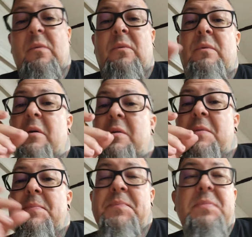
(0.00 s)

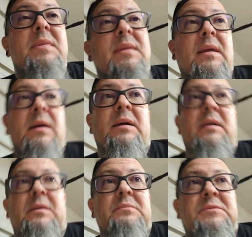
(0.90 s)
Welcome.
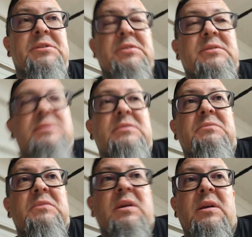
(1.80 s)
Just
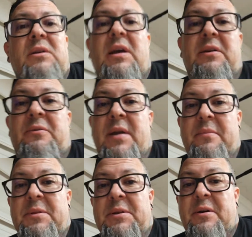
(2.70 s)
kind of
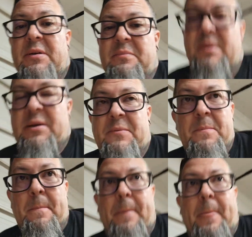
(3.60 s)
rambling on about
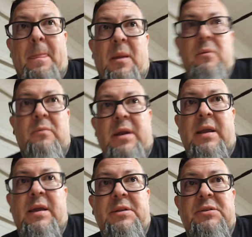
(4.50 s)
what I got
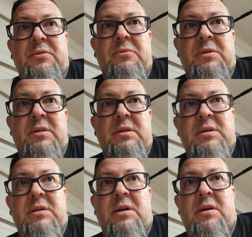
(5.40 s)
to do with
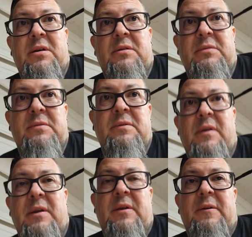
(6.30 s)
the
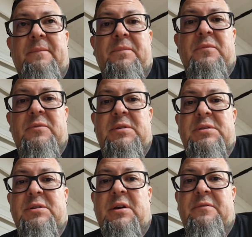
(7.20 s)

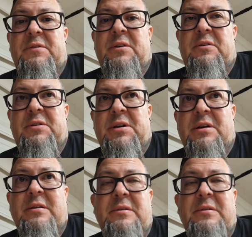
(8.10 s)
Softail here.